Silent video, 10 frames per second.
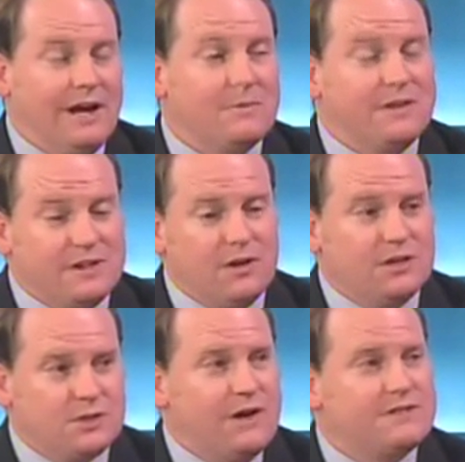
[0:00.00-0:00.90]
But then you
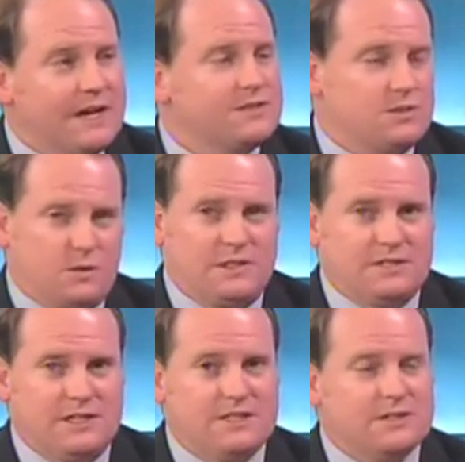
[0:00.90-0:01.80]
also have Texas
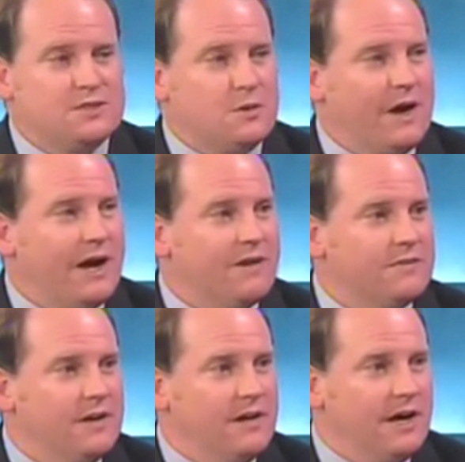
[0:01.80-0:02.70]
organizations. You have
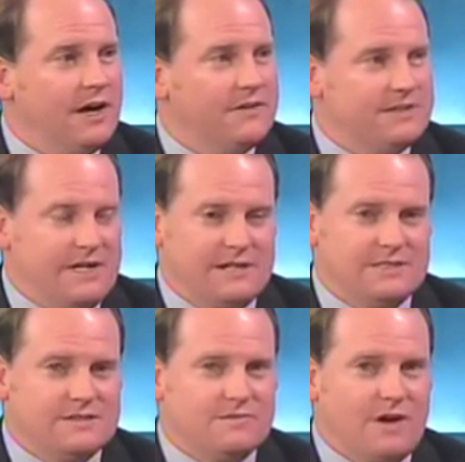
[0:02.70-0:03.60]
uh, the
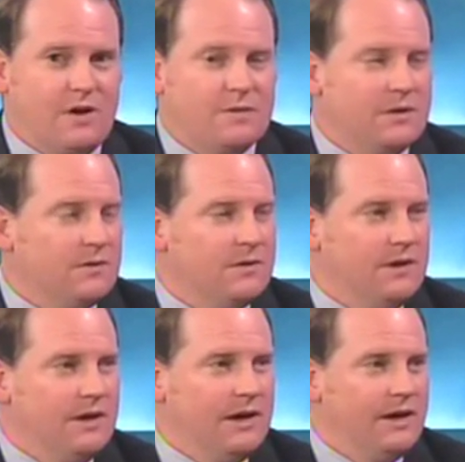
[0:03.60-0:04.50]
Texas Environmental
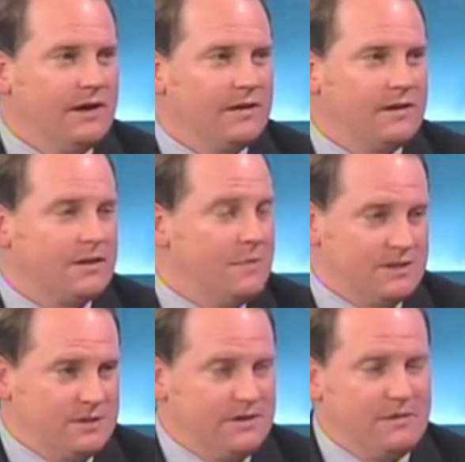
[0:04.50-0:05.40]
uh,
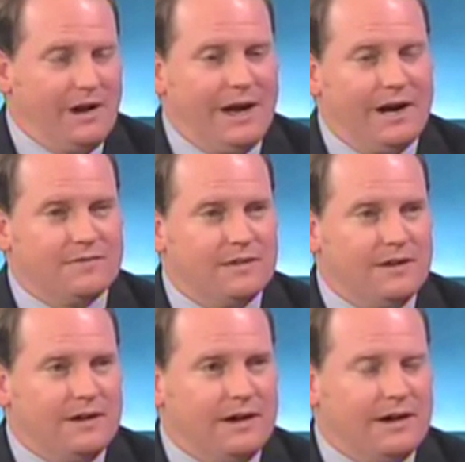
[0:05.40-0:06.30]
Commission. You have
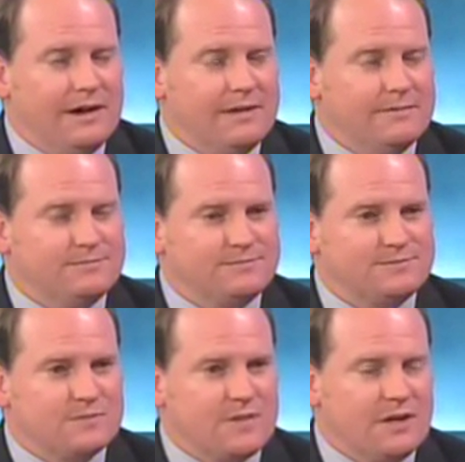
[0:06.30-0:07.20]
um,
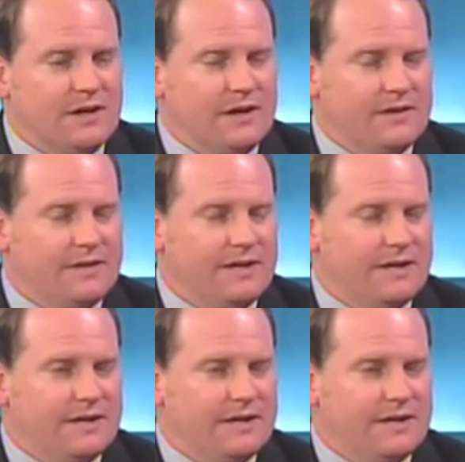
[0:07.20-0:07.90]
uh, the...